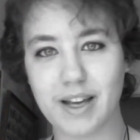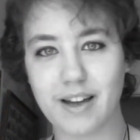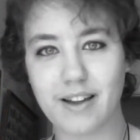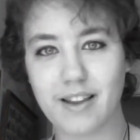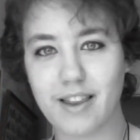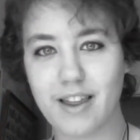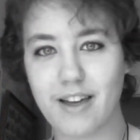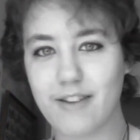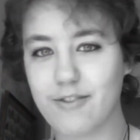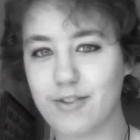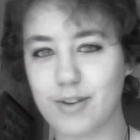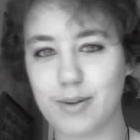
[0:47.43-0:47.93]
I
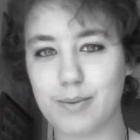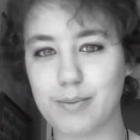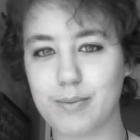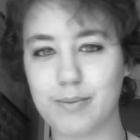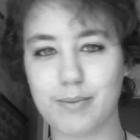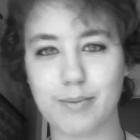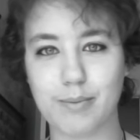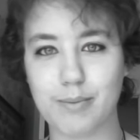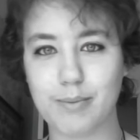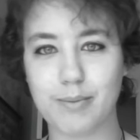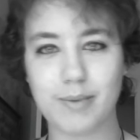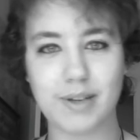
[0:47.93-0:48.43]
love
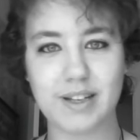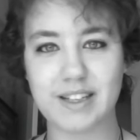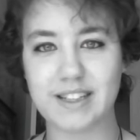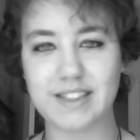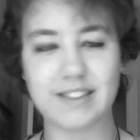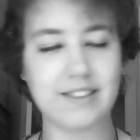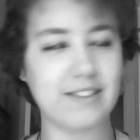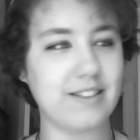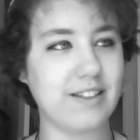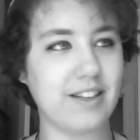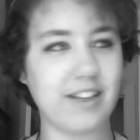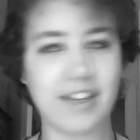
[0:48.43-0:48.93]
them,
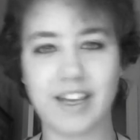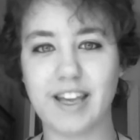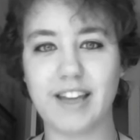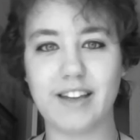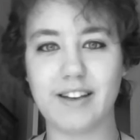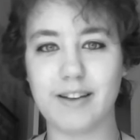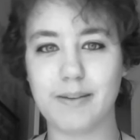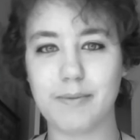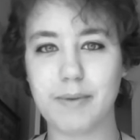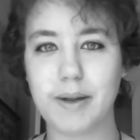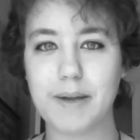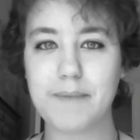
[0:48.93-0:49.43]
and they're
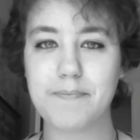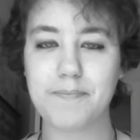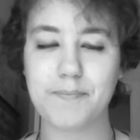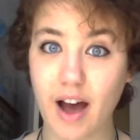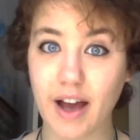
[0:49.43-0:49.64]
killing me.